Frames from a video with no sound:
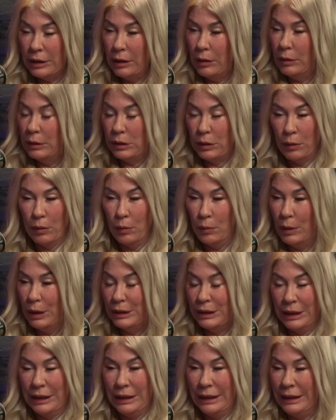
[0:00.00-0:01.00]
so it
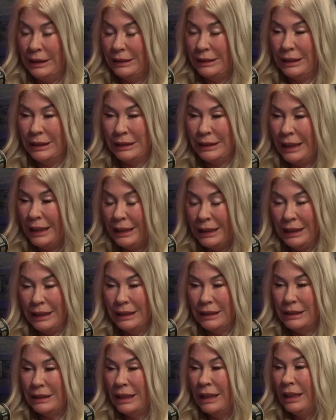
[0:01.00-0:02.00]
wasn't
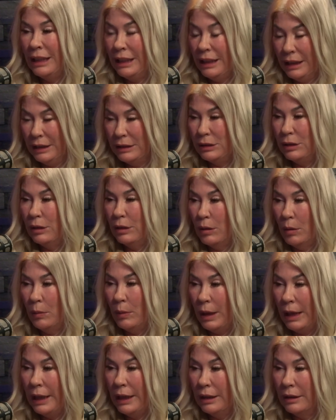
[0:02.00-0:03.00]
instantaneous. It took a
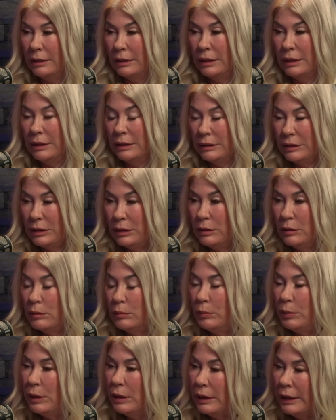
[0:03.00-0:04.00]
while to
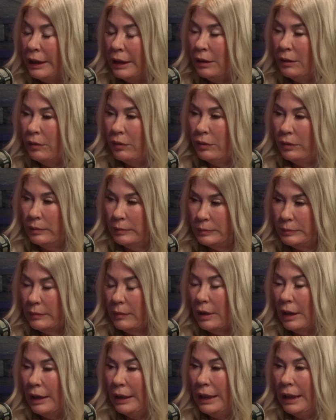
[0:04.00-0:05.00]
believe
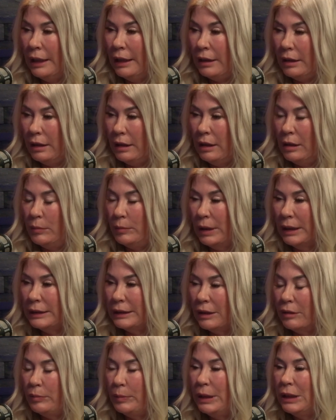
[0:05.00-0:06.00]
again in
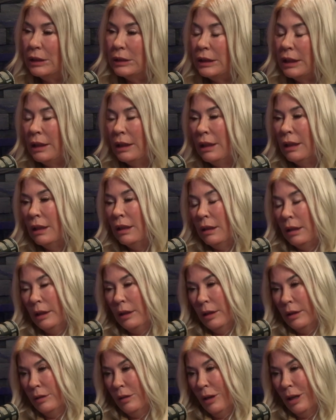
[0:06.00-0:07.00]
myself, because I
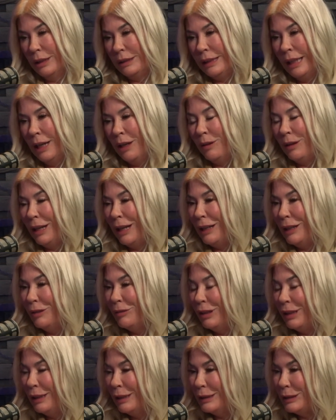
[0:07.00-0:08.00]
got knocked down, had
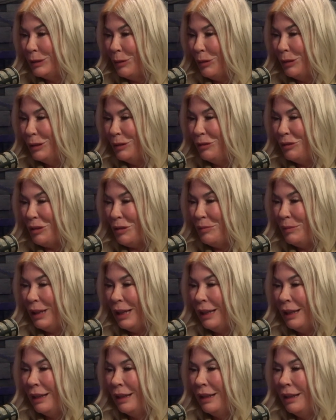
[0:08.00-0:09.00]
everything stolen from
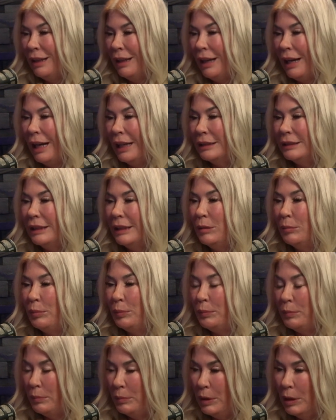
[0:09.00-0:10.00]
me. I had to
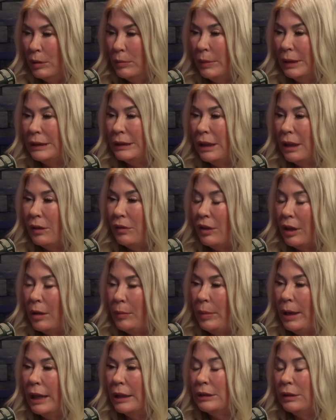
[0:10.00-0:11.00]
build myself
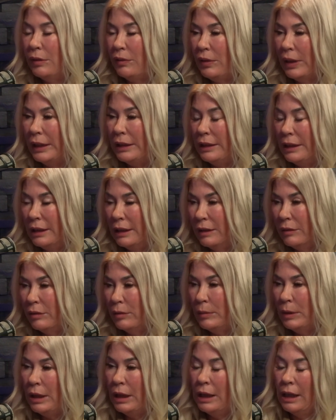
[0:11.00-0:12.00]
up, had to fight the
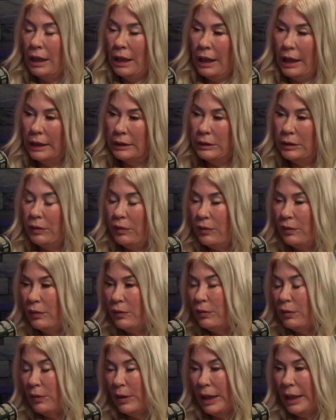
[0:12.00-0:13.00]
government, had to
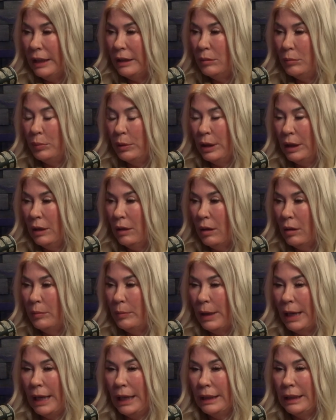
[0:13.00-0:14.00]
fight, bring it all
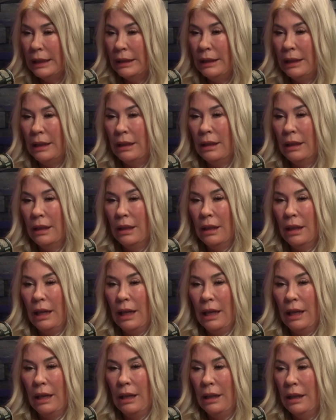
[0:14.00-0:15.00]
back. And then,
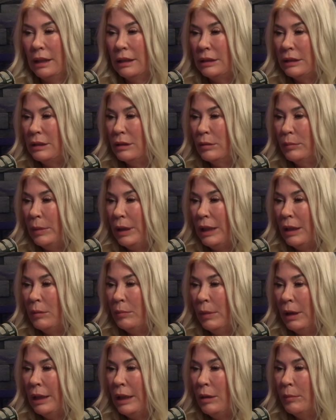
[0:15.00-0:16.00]
hey, it's still making
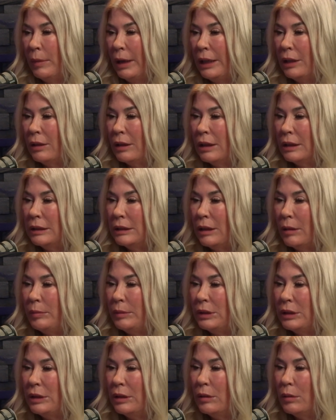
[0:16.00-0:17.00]
money. My
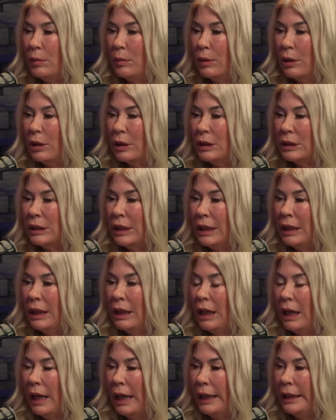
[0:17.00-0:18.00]
concept still works.
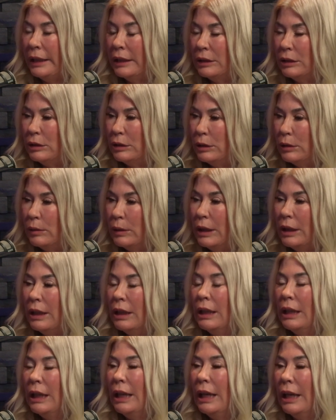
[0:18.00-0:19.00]
I can do it.
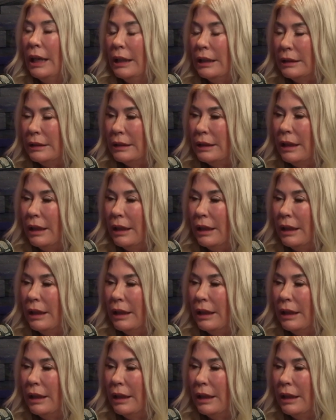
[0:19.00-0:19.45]
And